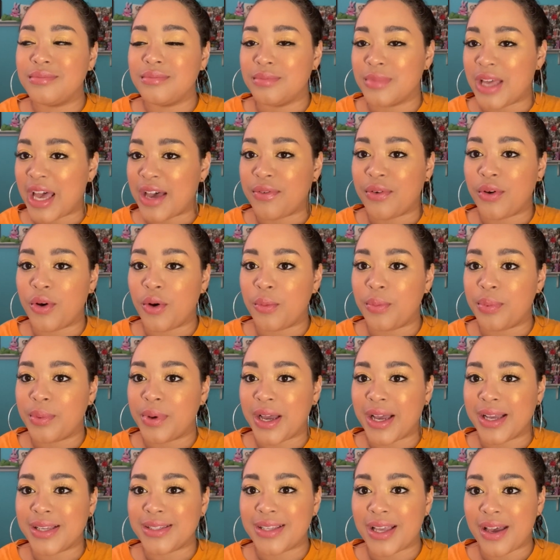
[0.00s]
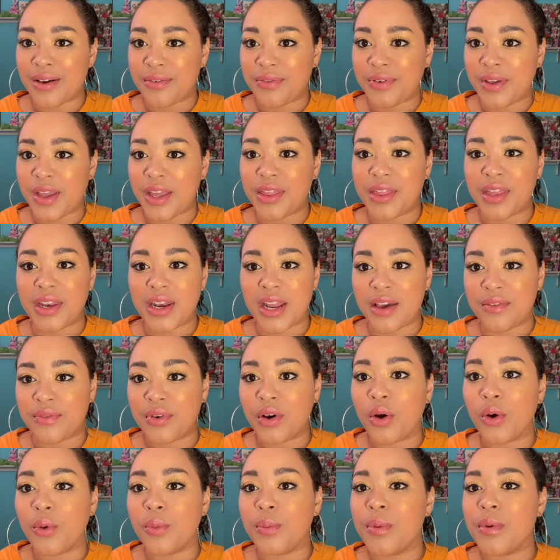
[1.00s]
Have hope, guys. Have faith and have
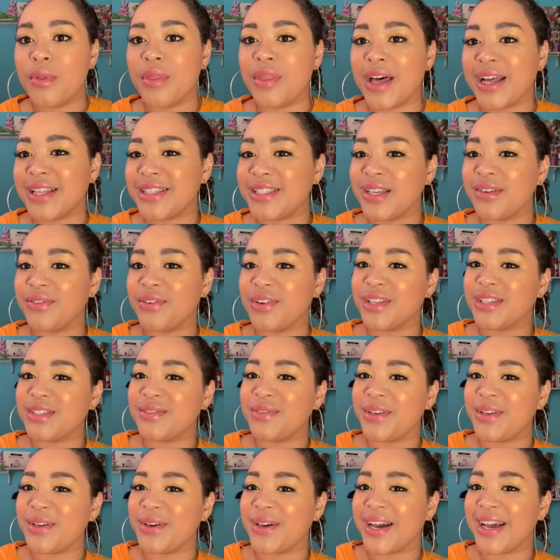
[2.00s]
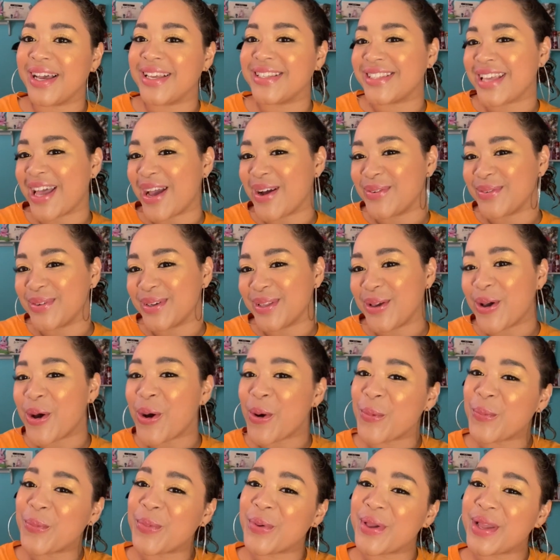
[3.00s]
hope. That's it for this video, guys. I really
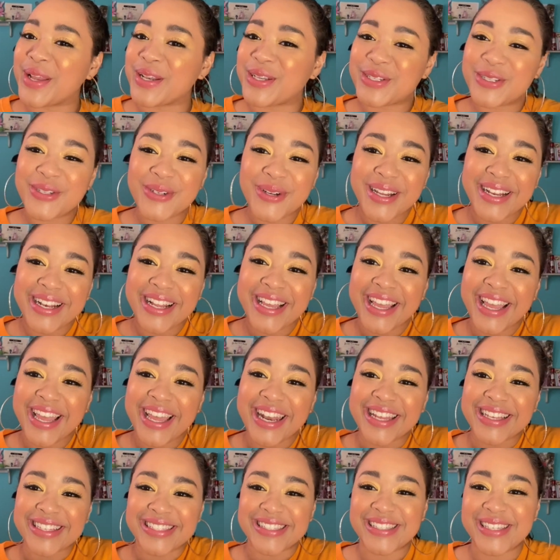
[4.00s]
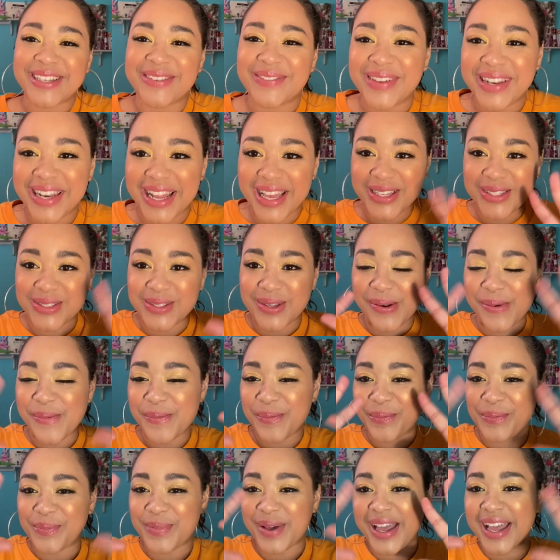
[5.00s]
hope you enjoyed it and I'll see you in my next
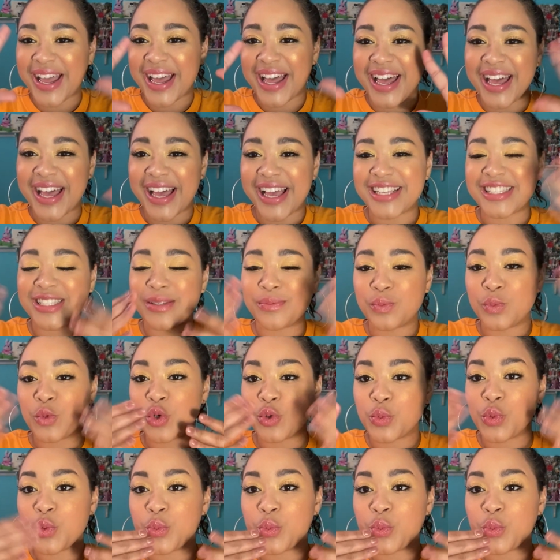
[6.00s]
one. Bye, guys.